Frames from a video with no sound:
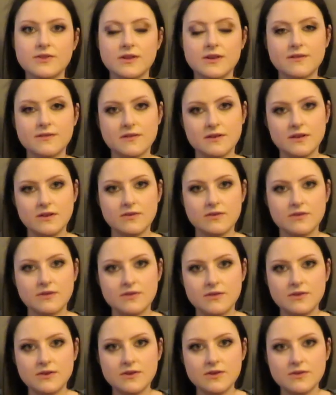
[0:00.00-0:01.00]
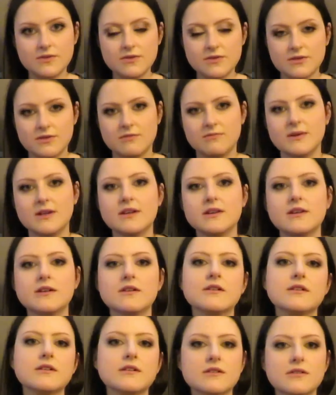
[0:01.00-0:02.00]
things that you could do to make
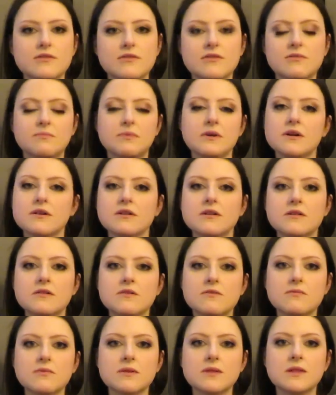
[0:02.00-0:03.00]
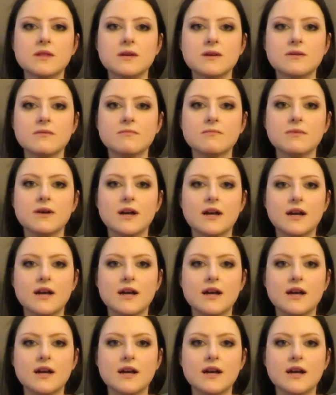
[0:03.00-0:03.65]
your experience with them